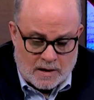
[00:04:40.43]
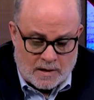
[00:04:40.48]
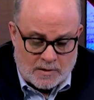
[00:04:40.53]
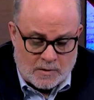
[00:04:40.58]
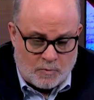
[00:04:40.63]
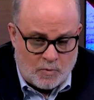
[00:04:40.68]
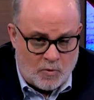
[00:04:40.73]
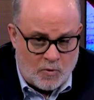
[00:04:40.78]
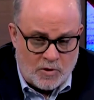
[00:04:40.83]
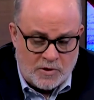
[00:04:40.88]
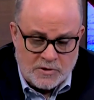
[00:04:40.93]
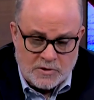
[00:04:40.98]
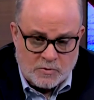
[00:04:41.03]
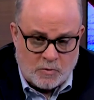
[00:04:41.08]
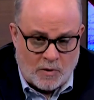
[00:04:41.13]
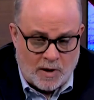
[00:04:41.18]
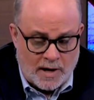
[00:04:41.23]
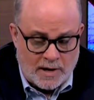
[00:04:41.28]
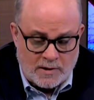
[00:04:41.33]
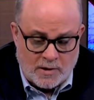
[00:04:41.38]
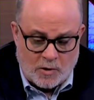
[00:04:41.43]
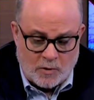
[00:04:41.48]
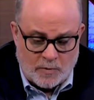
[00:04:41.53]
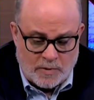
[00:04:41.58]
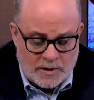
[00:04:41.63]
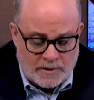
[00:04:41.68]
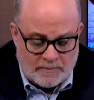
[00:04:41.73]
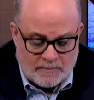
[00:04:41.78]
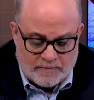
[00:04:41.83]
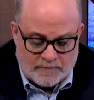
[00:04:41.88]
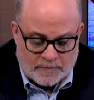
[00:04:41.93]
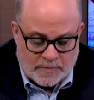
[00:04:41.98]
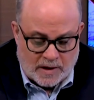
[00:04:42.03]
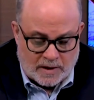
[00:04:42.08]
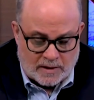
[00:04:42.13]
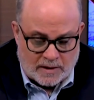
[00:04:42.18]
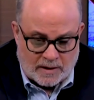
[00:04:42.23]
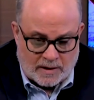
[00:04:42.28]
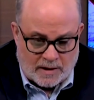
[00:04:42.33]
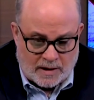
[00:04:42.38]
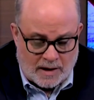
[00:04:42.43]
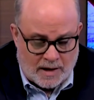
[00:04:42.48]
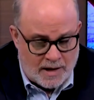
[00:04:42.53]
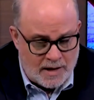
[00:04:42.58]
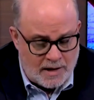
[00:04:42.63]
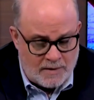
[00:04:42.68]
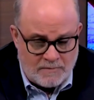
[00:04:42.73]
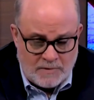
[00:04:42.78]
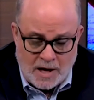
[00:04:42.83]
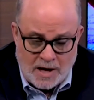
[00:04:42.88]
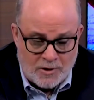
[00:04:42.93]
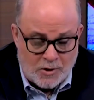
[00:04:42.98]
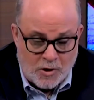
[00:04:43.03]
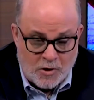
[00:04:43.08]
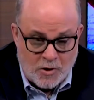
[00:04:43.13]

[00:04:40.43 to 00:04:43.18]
The border's wide open. I have not